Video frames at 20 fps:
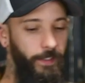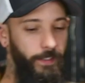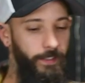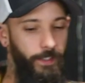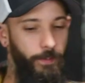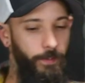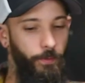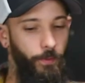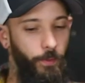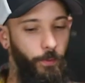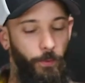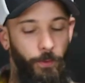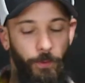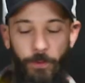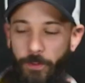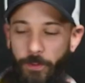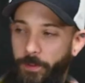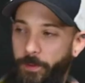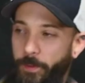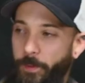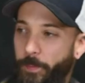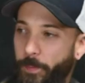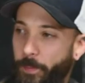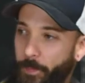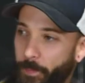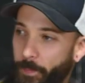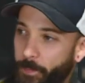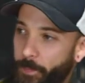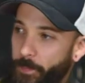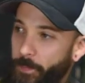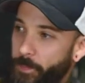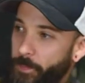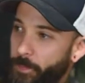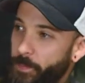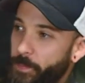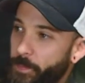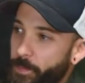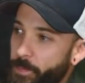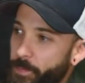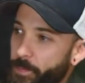Definitely worth it. A little
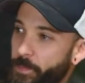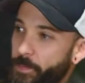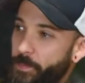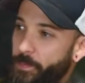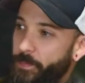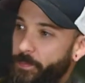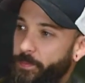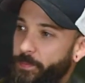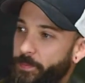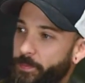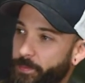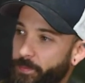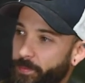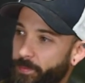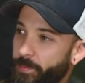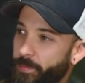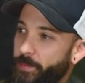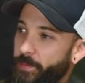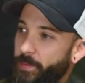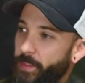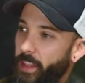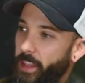put together at the last minute for us,